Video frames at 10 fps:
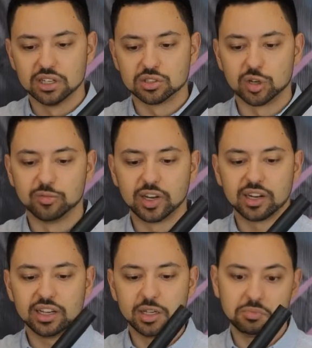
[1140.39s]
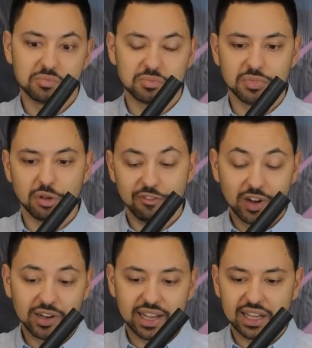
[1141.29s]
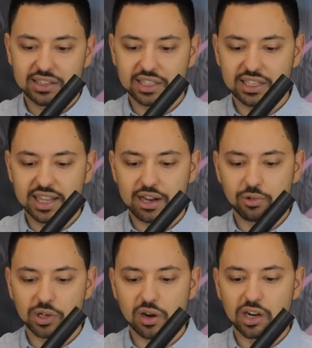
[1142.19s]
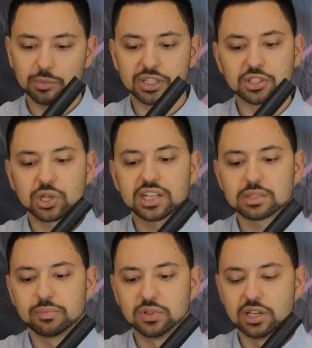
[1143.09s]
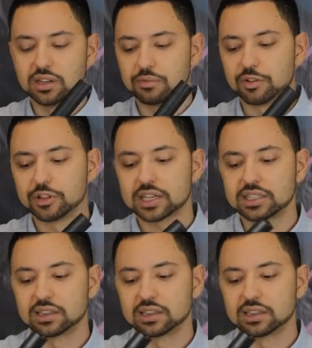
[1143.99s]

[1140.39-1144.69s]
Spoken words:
So very, very handy in that regard. But the reflected